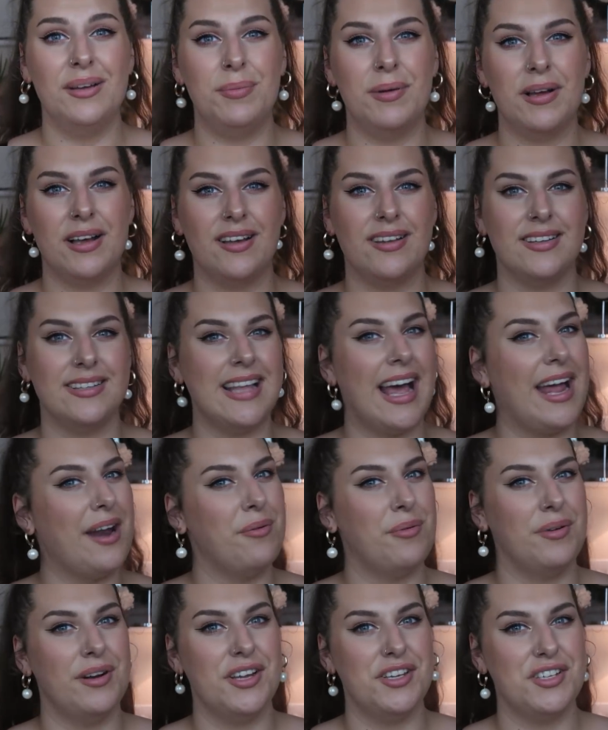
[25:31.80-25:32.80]
because I
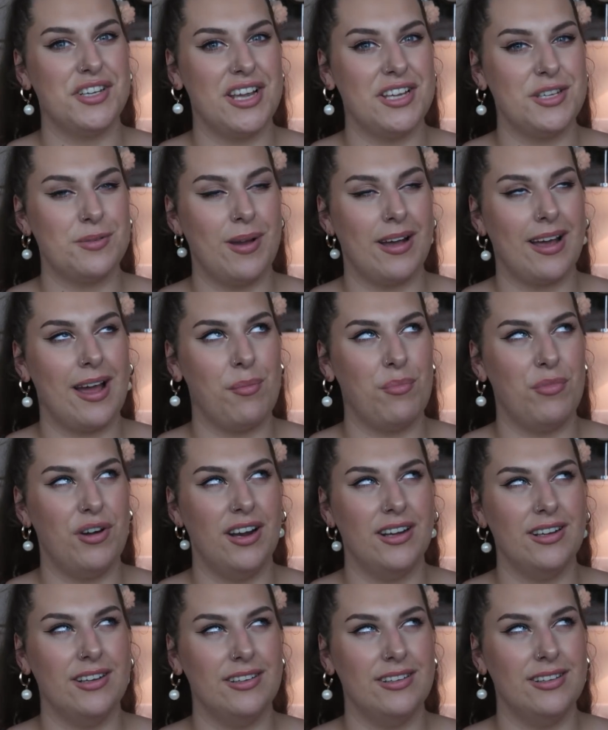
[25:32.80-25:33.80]
don't want to change my camera
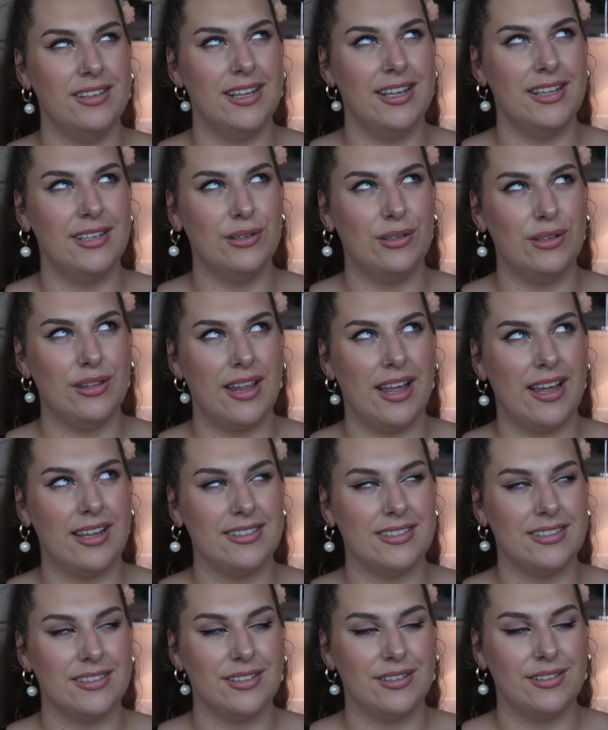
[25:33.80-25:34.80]
angle and all
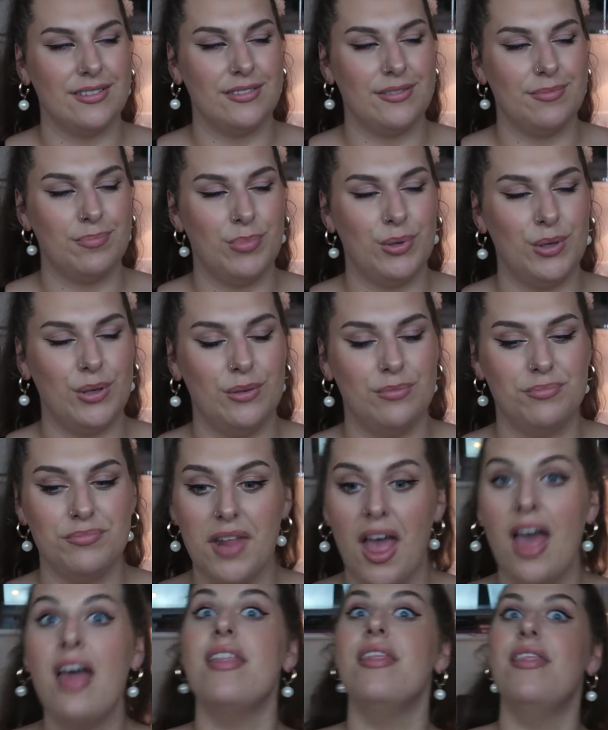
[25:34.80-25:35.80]
that stuff, but
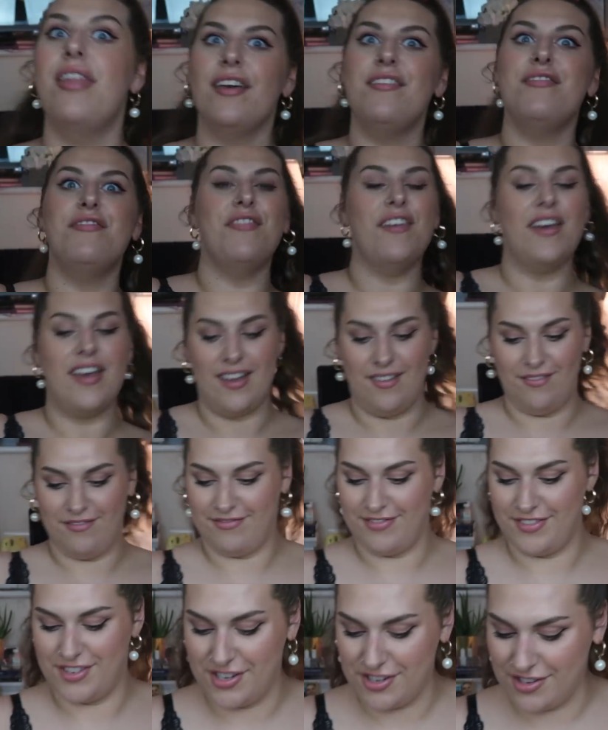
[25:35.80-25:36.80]
they fit.
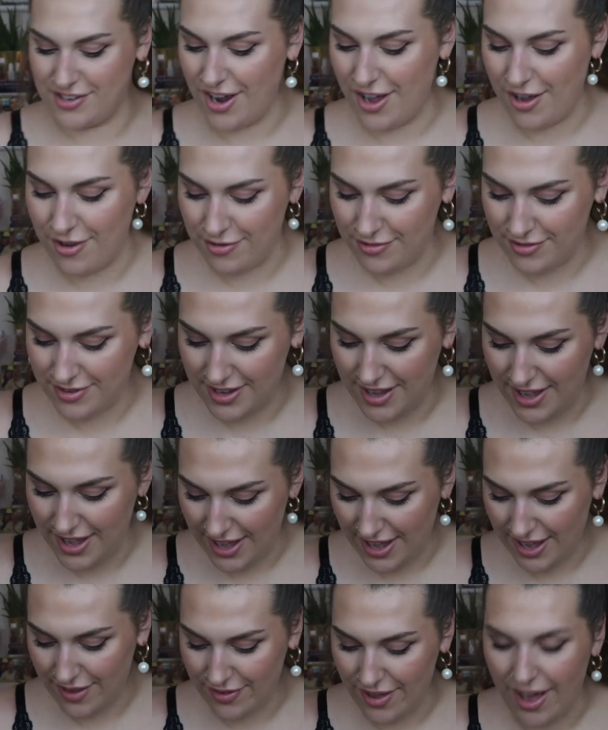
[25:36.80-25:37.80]
Just know
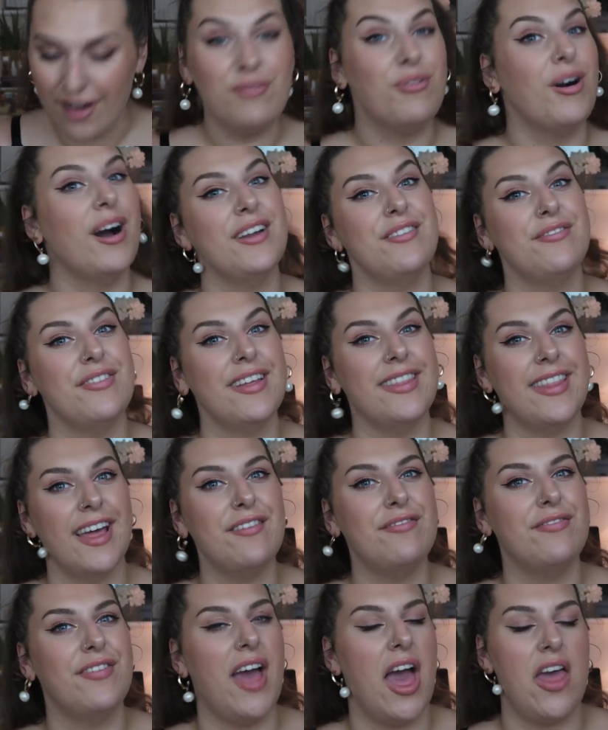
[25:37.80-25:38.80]
if you have wide fit,
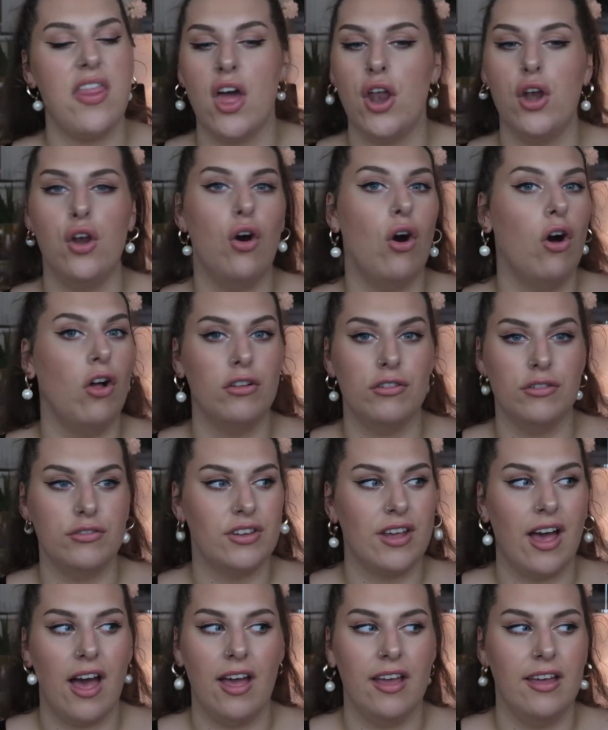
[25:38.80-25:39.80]
they fit, and they're not
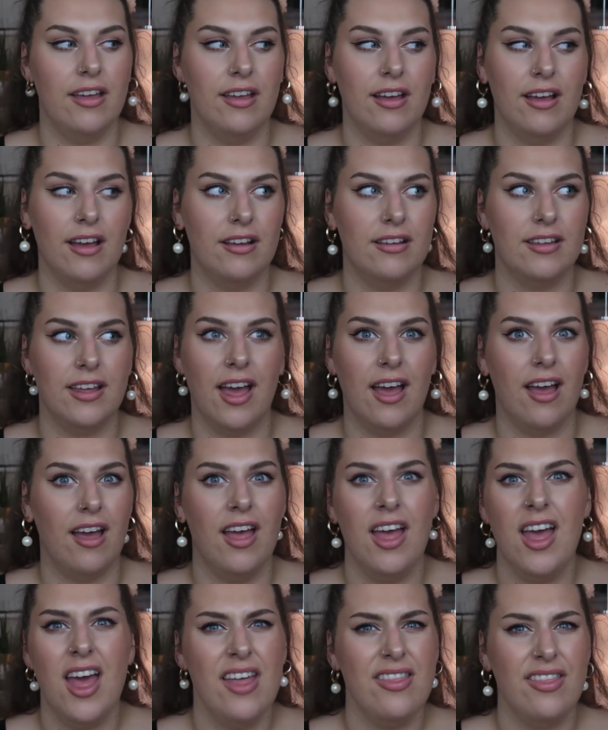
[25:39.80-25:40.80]
tight. Yeah,
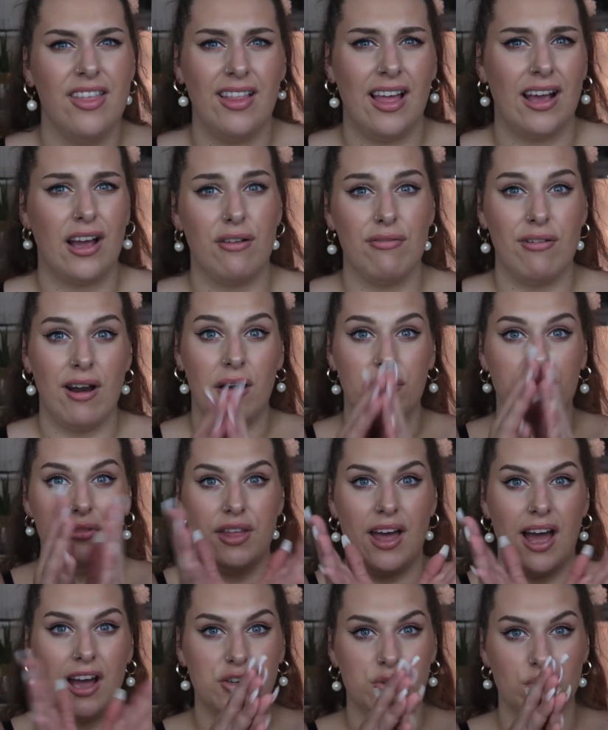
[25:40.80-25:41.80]
they're like
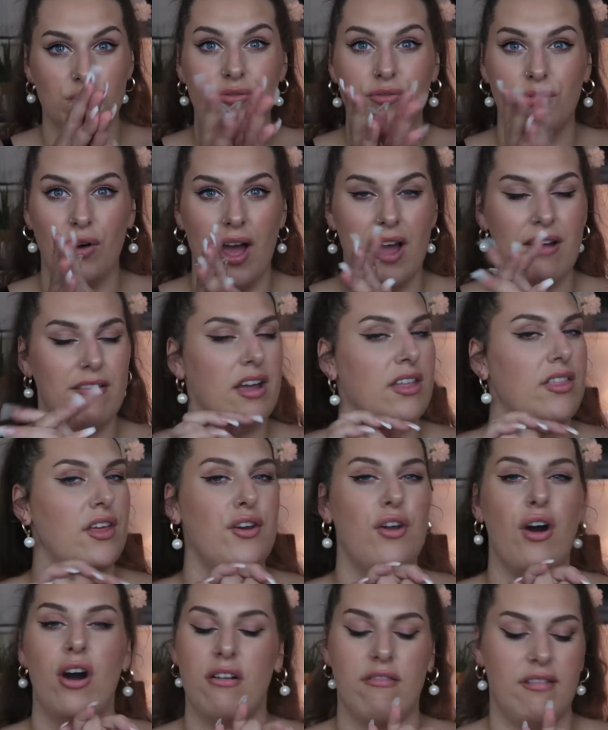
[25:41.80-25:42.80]
around the actual foot area, they're
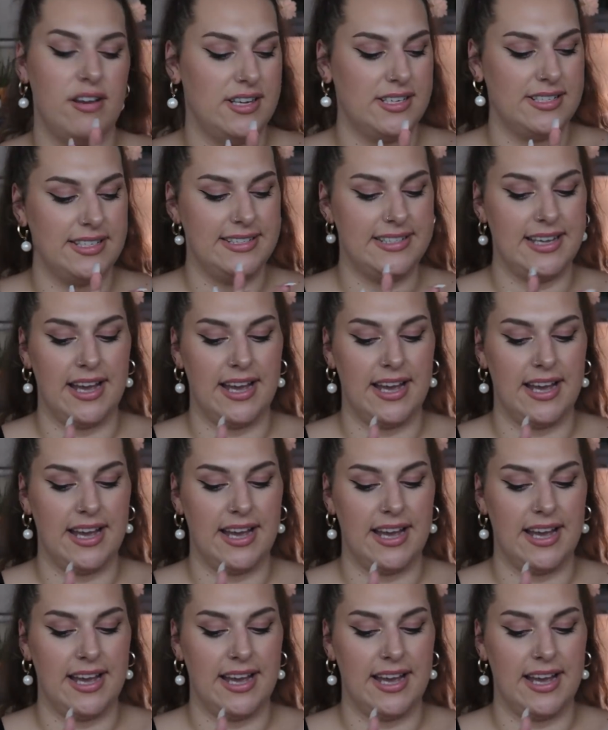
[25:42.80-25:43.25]
not horrendously